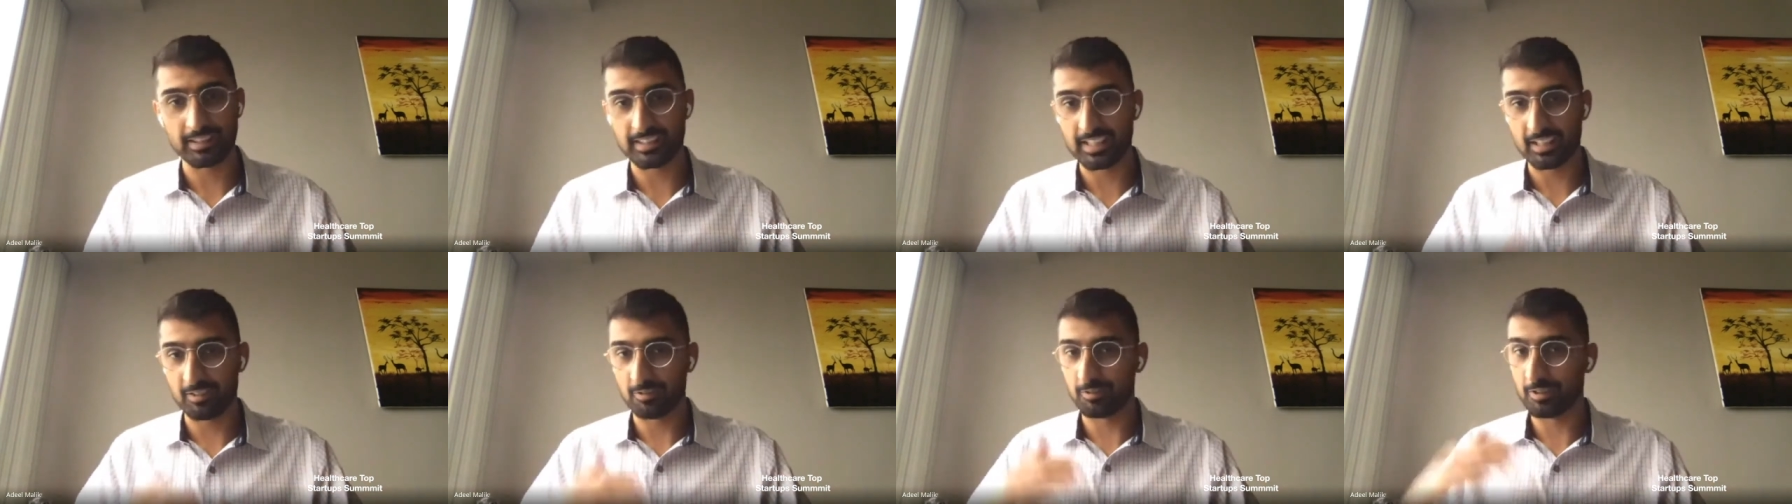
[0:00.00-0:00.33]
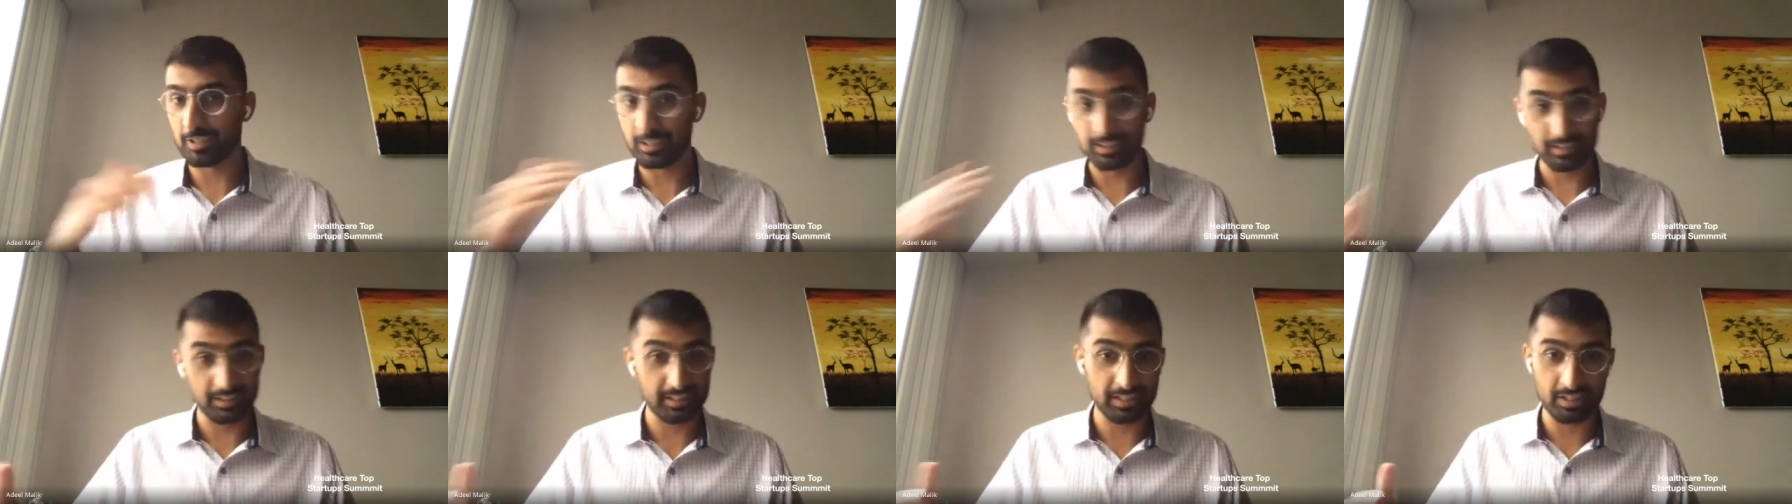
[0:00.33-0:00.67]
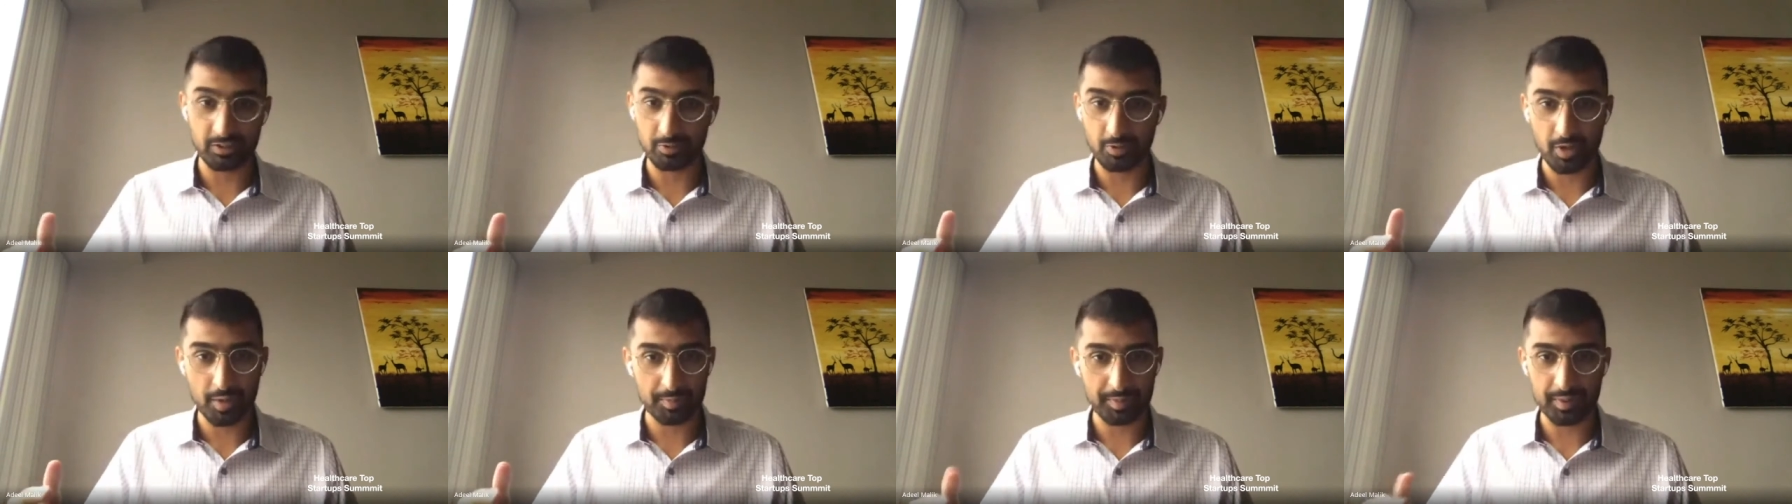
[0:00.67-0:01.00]
They really didn't
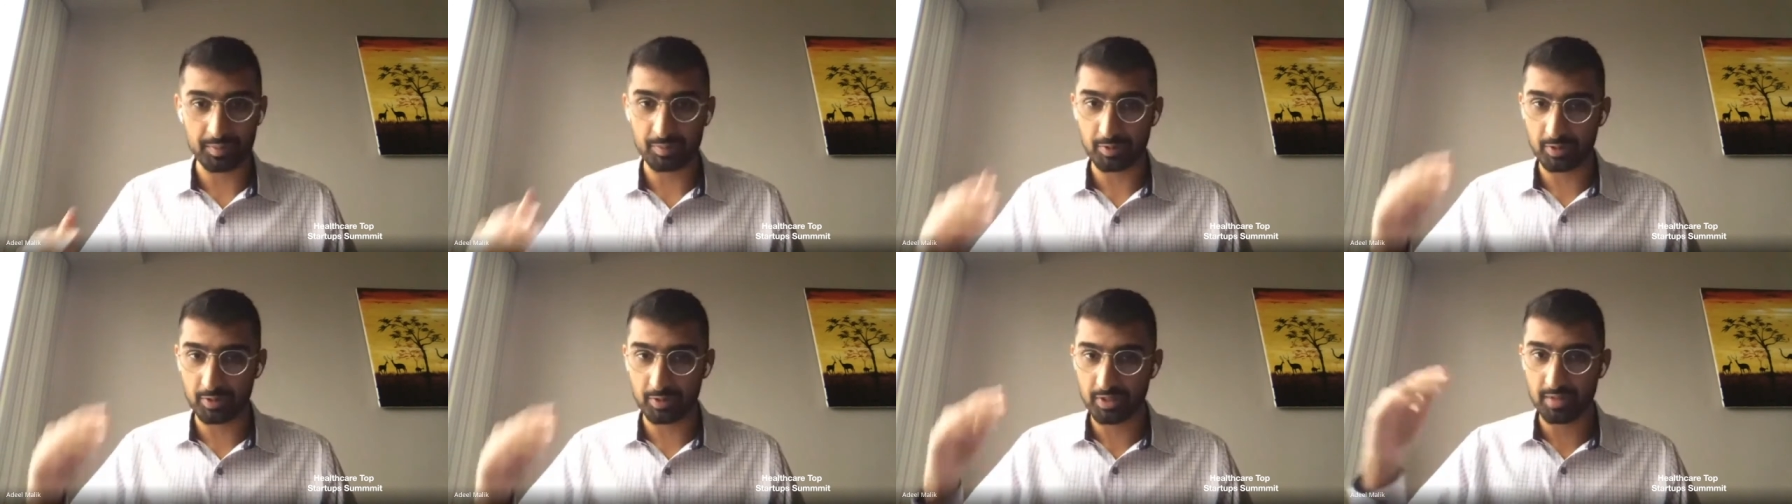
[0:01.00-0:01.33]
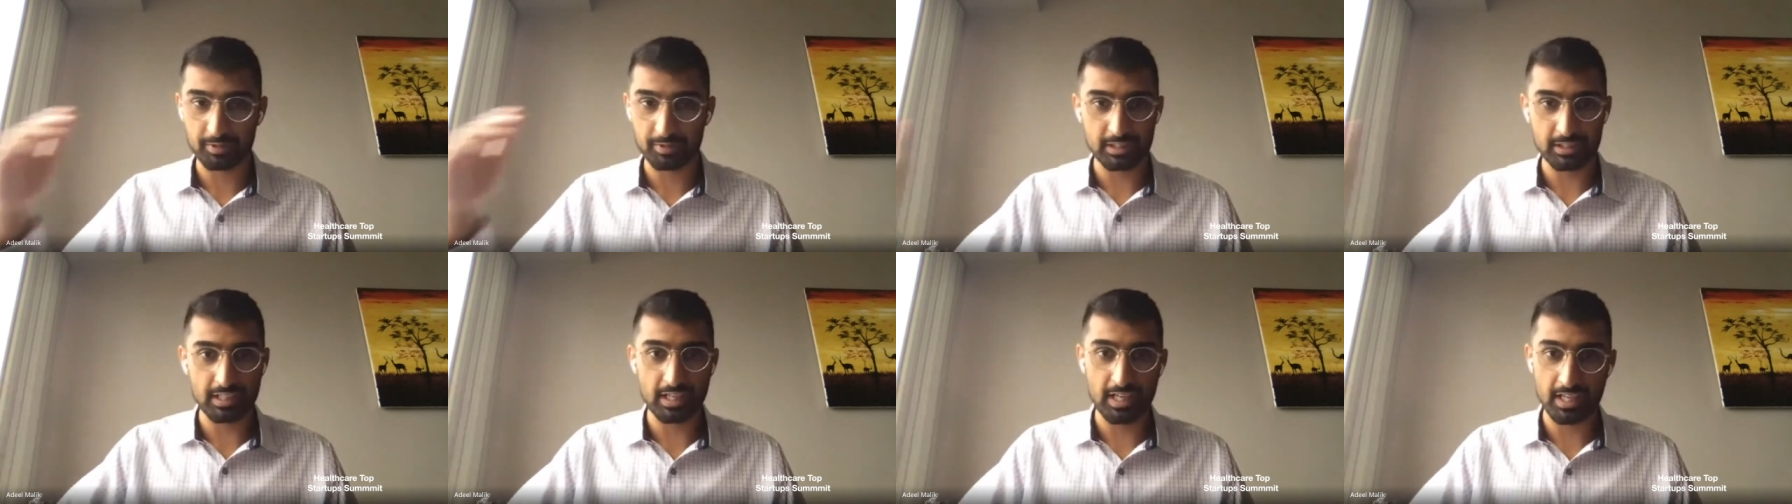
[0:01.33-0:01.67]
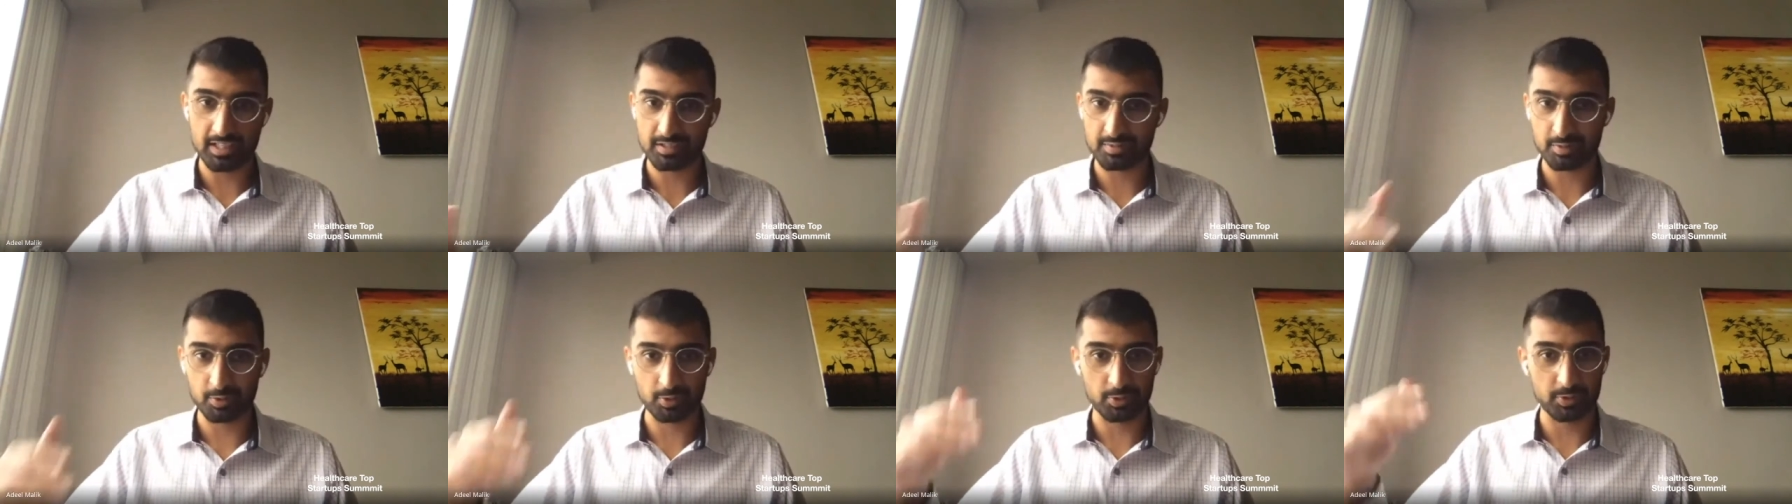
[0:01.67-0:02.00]
want people coming to the
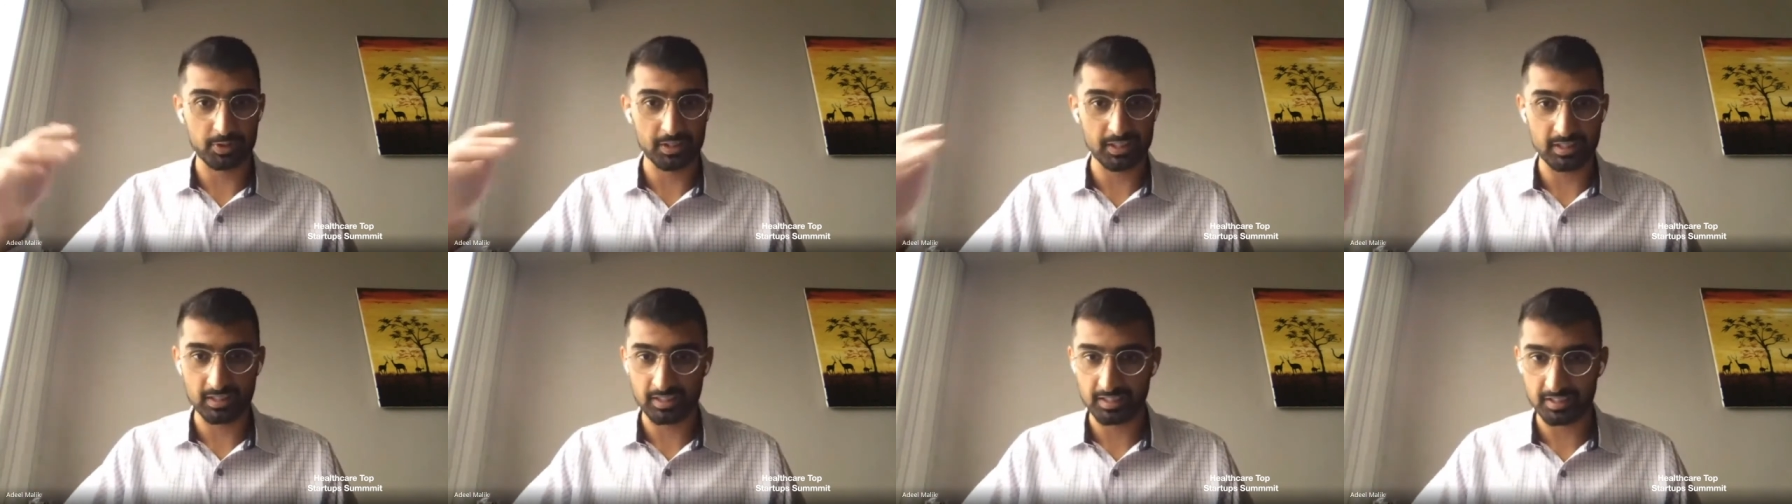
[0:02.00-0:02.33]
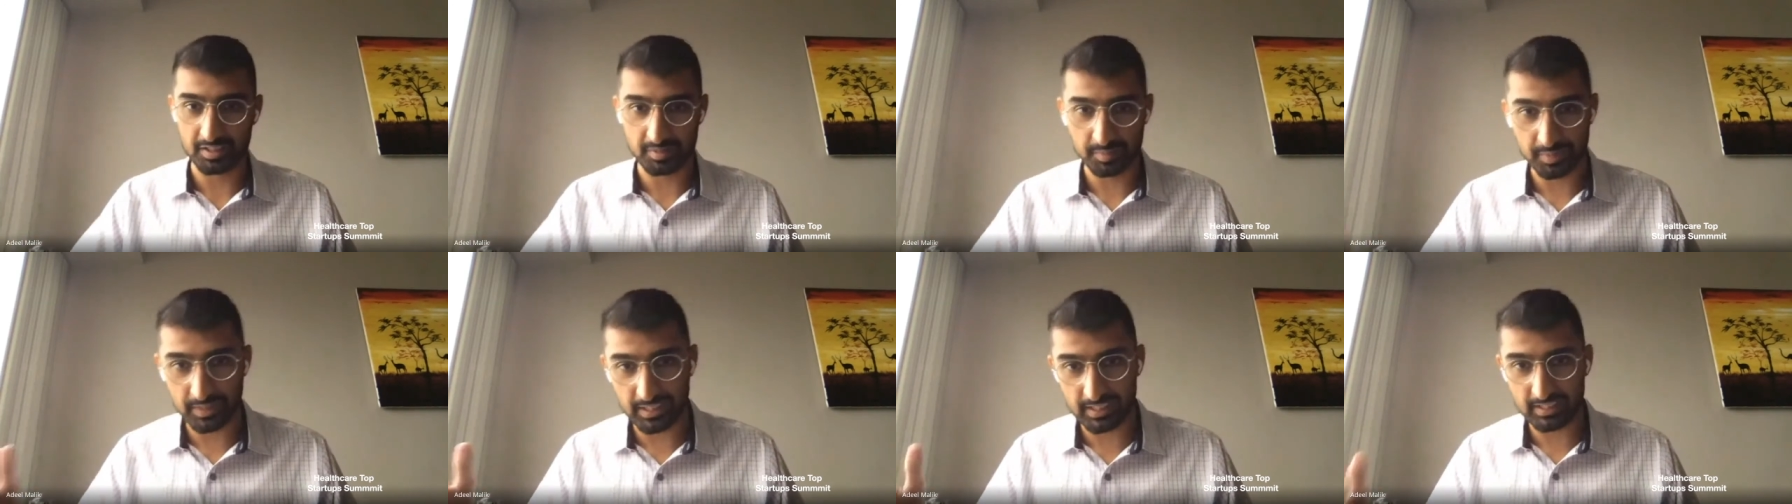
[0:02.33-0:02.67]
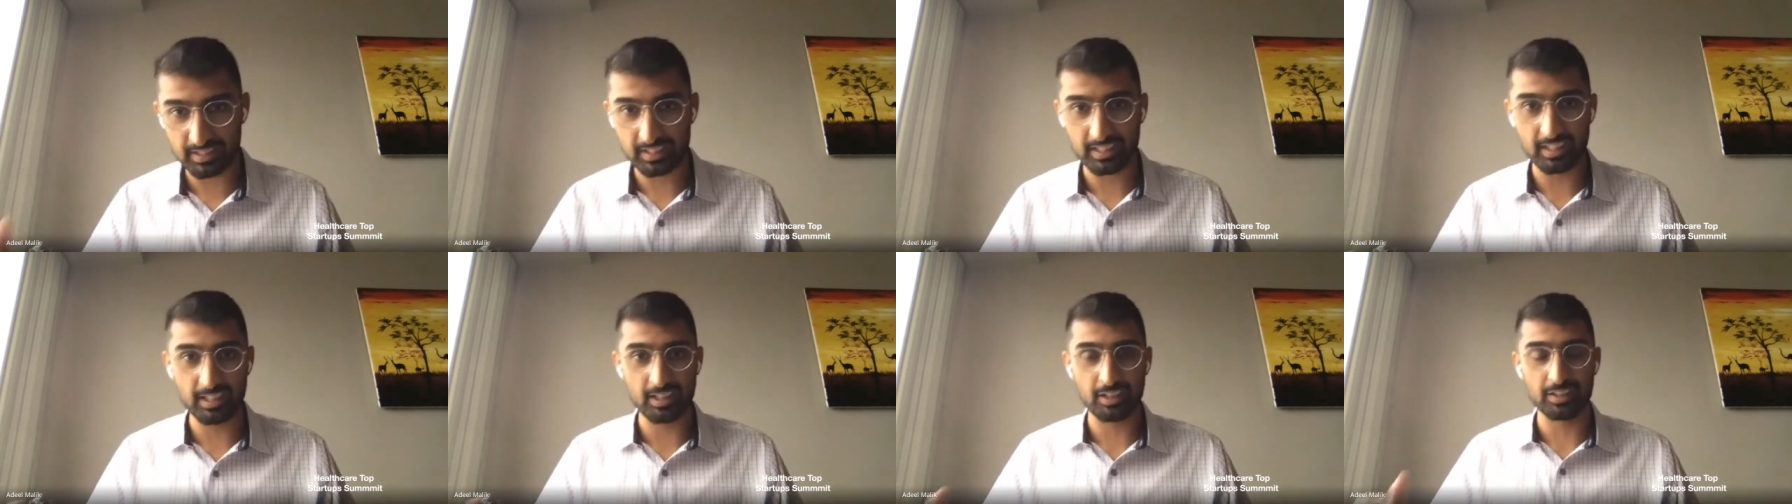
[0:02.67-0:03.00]
hospital who didn't need to be
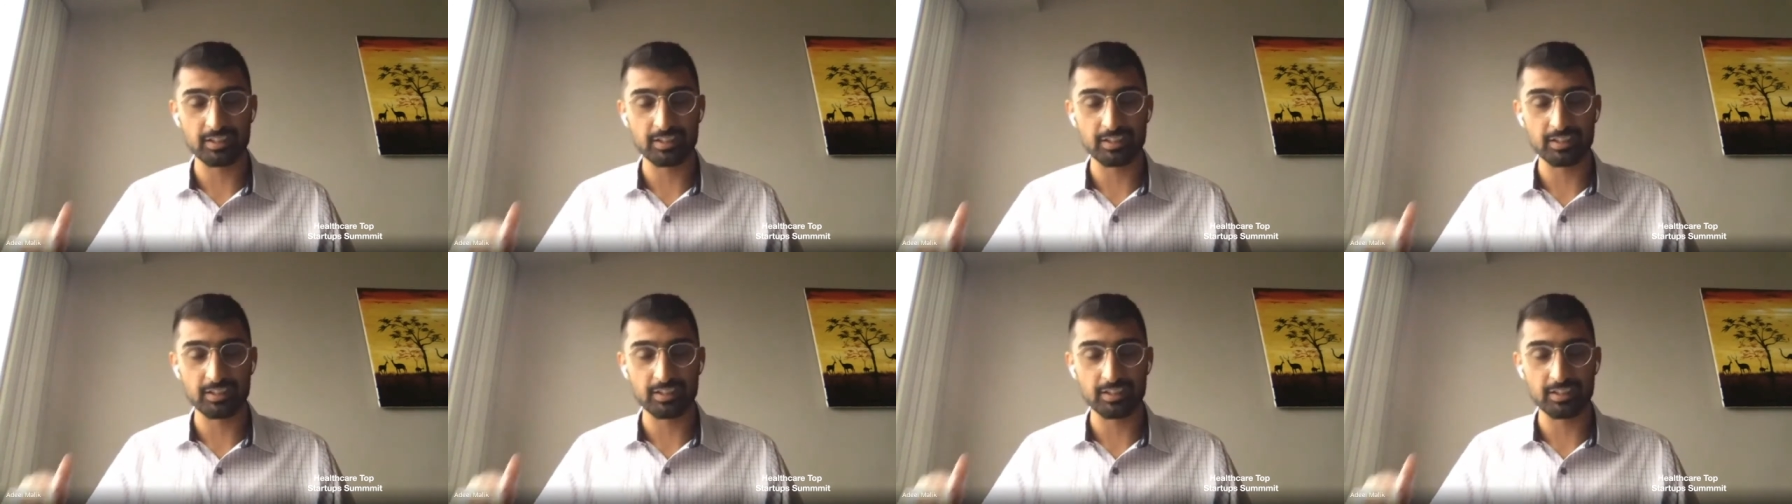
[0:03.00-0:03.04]
there,